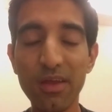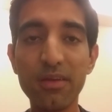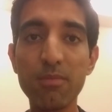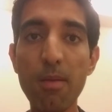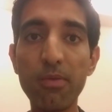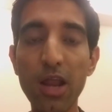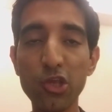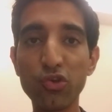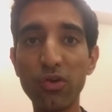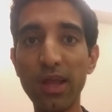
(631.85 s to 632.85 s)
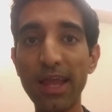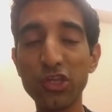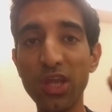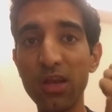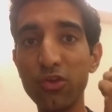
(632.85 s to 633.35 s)
Remember I
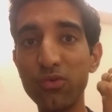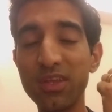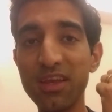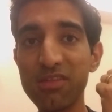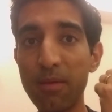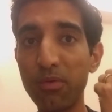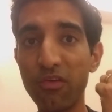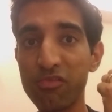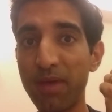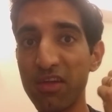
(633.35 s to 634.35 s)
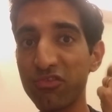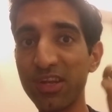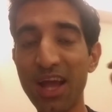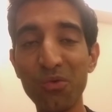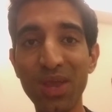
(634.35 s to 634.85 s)
shared you the example of
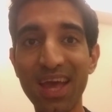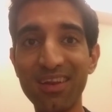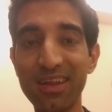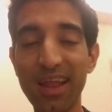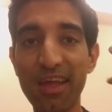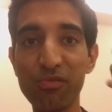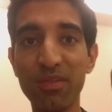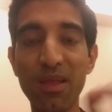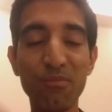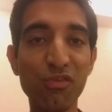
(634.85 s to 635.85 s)
SpiceJet, how we had an alliance with them.